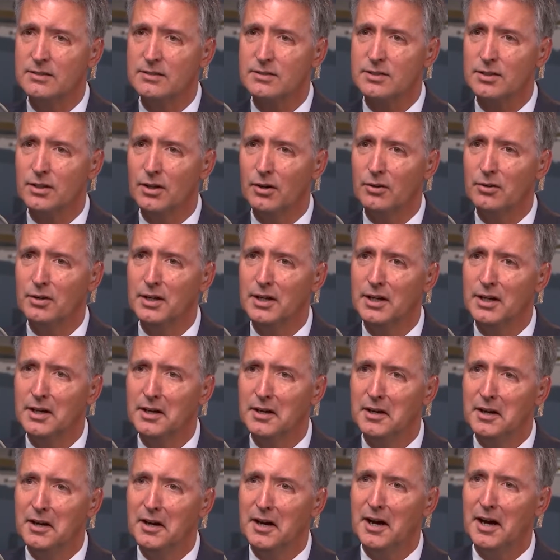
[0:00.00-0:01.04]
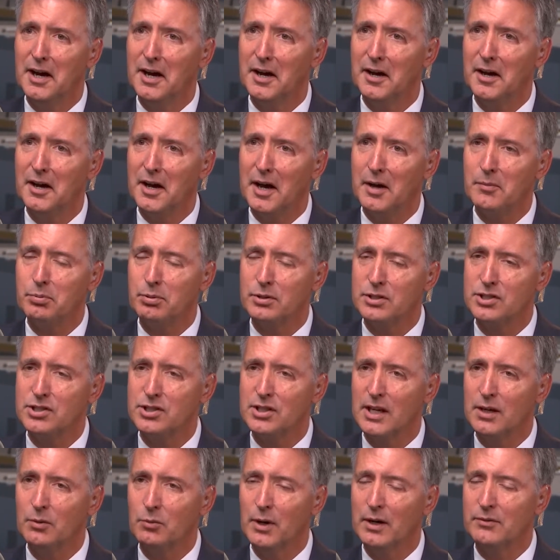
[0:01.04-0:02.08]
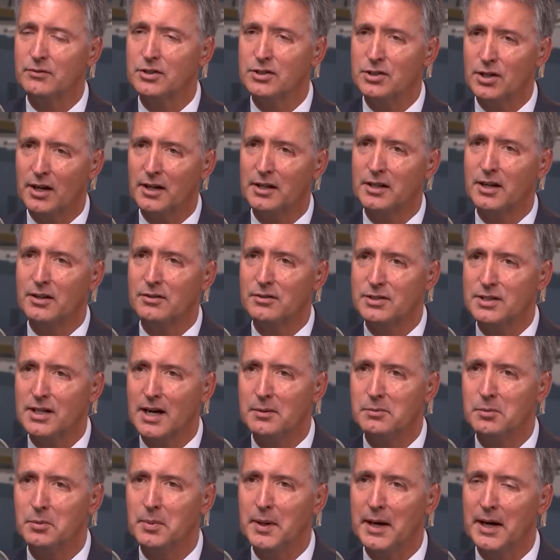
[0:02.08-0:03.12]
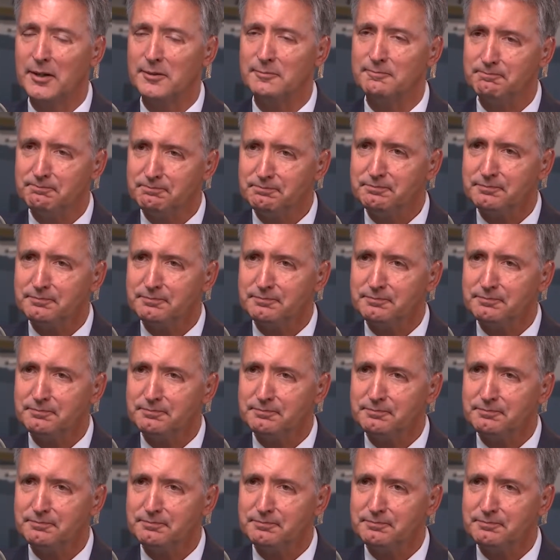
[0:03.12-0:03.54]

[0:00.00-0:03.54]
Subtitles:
So I appreciate, we'll have to talk another time about